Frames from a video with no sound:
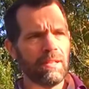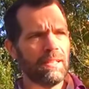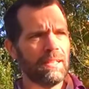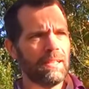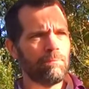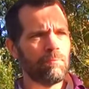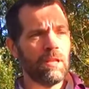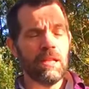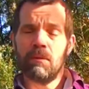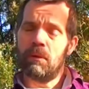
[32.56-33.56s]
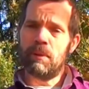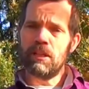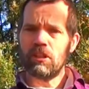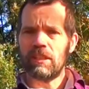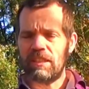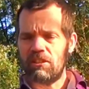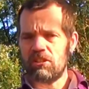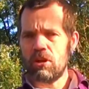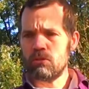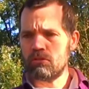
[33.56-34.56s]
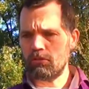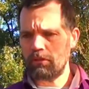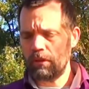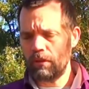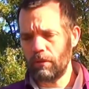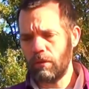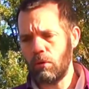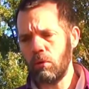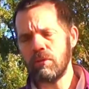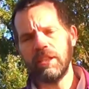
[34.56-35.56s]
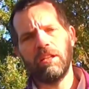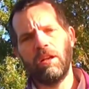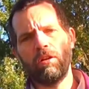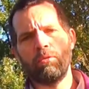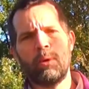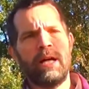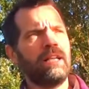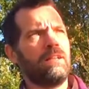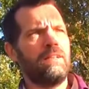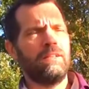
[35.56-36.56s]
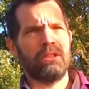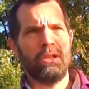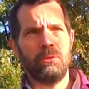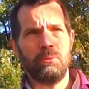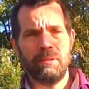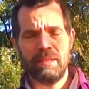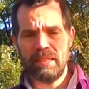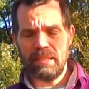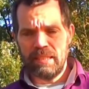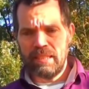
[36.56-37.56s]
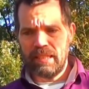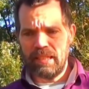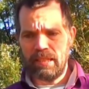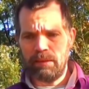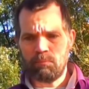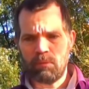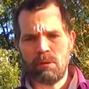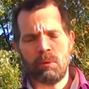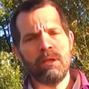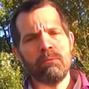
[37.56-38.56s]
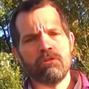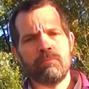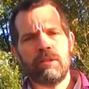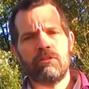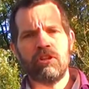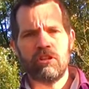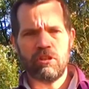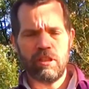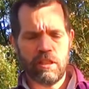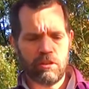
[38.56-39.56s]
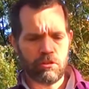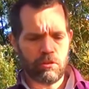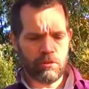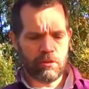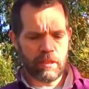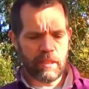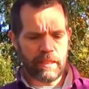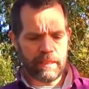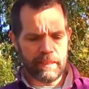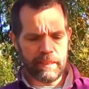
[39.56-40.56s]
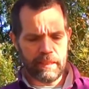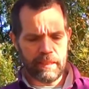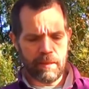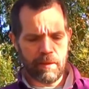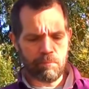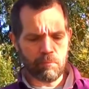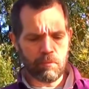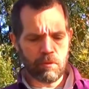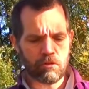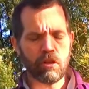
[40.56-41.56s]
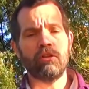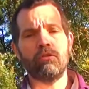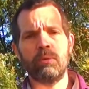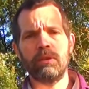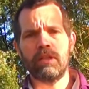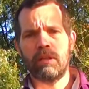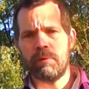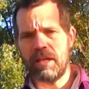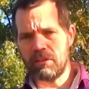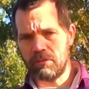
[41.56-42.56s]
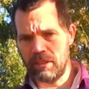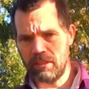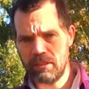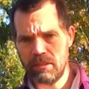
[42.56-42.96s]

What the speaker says: Well, basically, this goes already a long while ago. When I was about 16 years old, I started to work in a bakery.